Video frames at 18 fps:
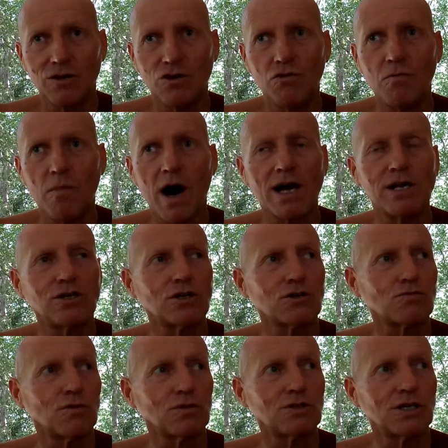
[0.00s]
You might
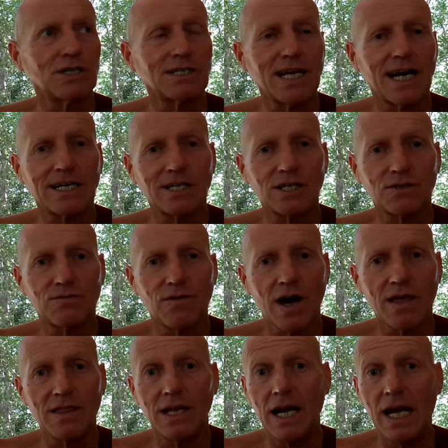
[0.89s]
just want to
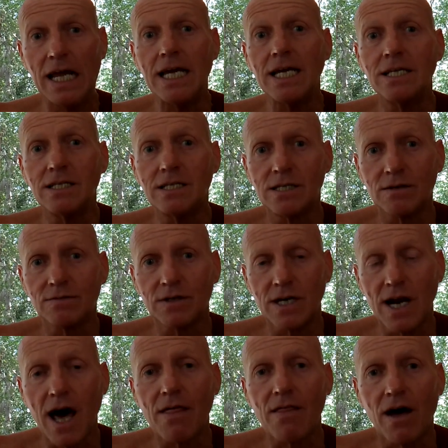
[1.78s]
satisfy the needs of
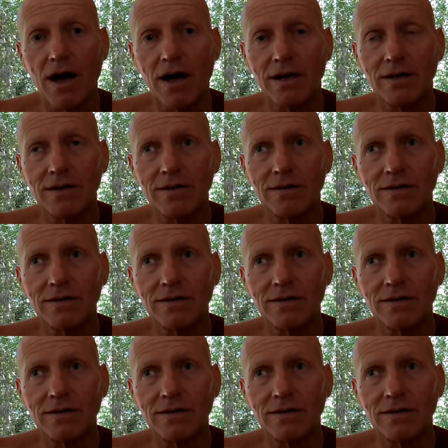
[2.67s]
another